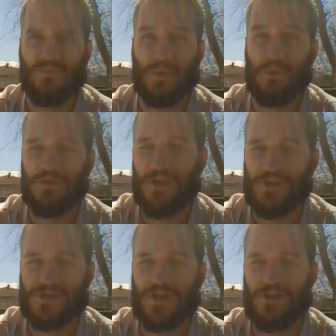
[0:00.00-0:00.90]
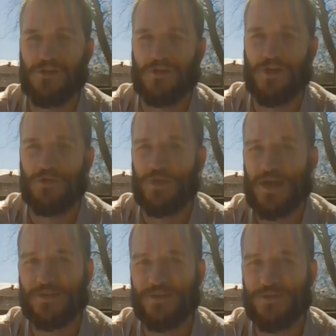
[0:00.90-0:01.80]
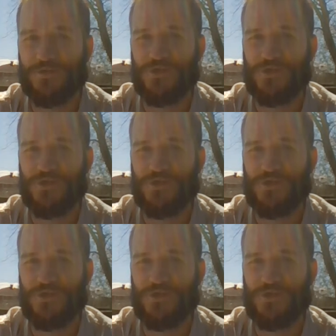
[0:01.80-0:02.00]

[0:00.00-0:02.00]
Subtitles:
maybe things that are reactive